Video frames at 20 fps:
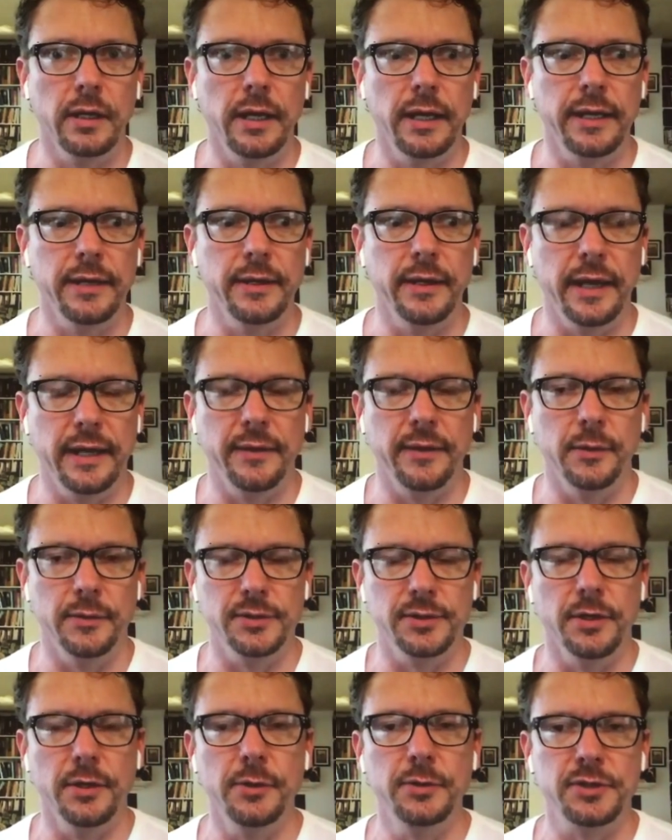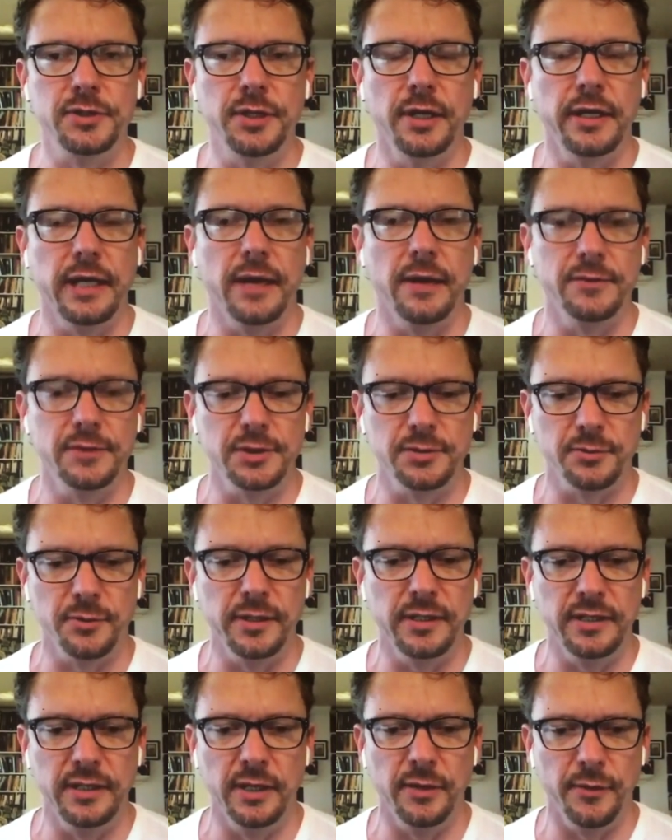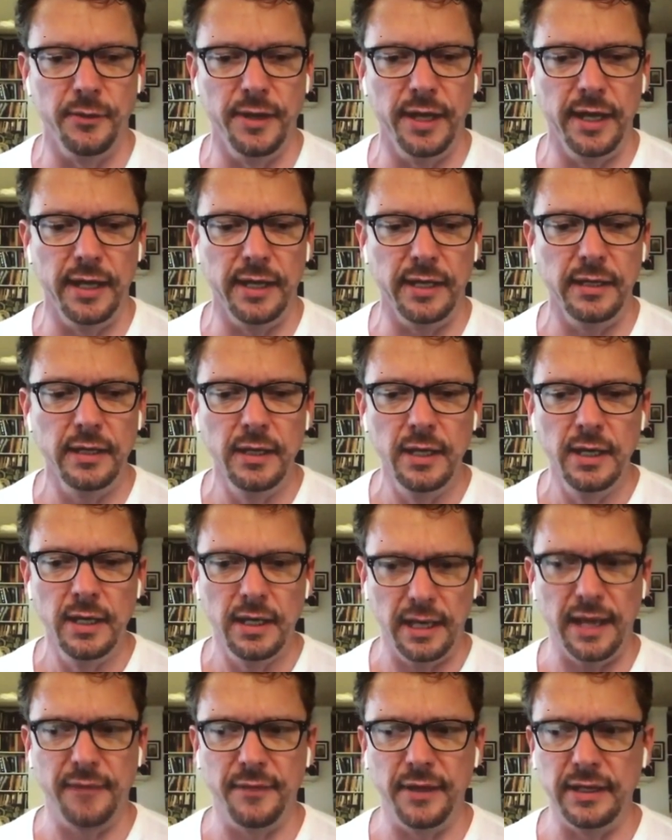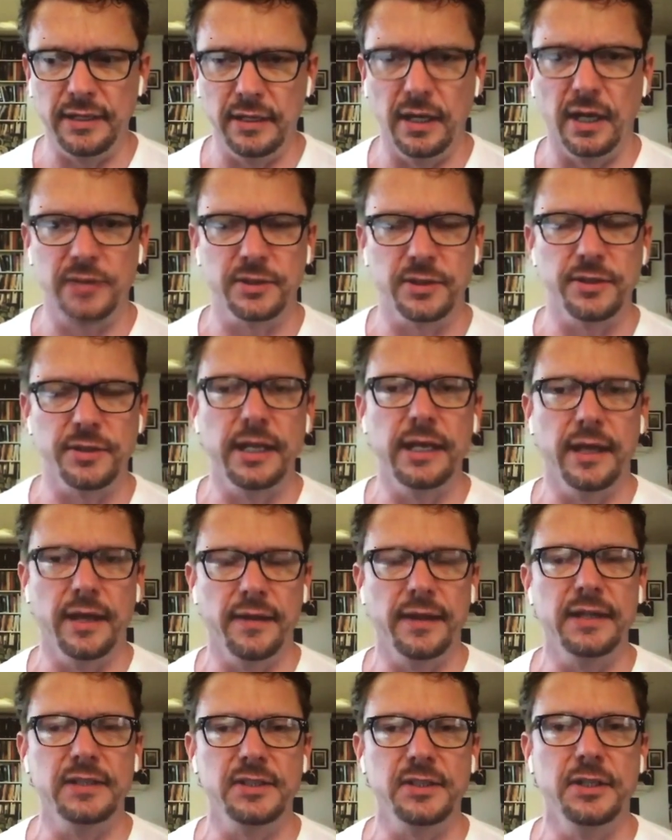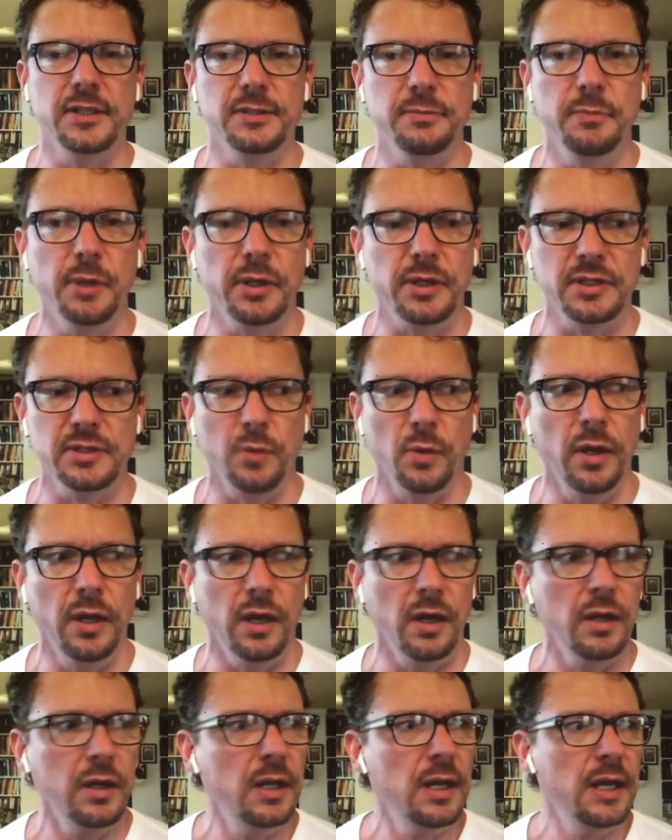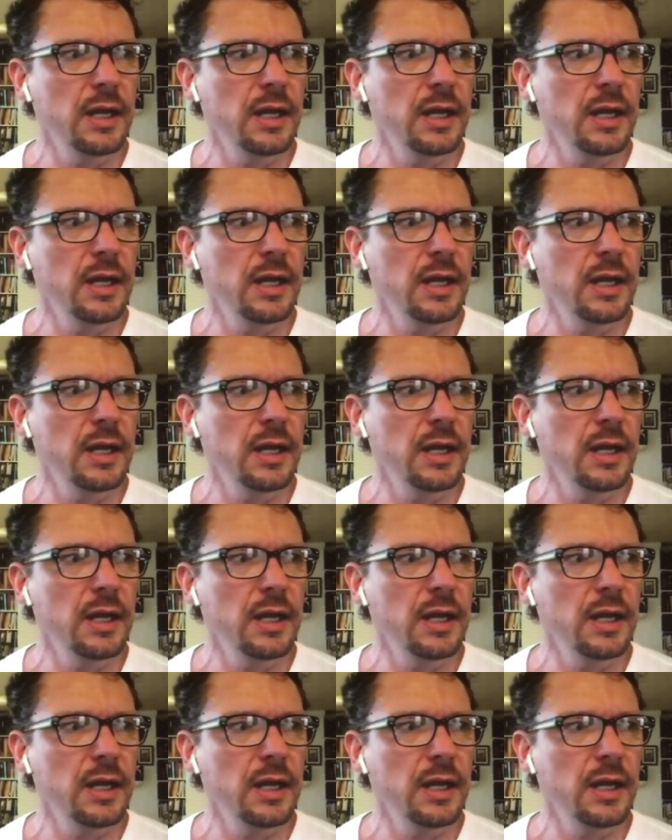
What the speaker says: And there's a new study I was just reading the other day. I think Dr. D, I think it's in his book as well.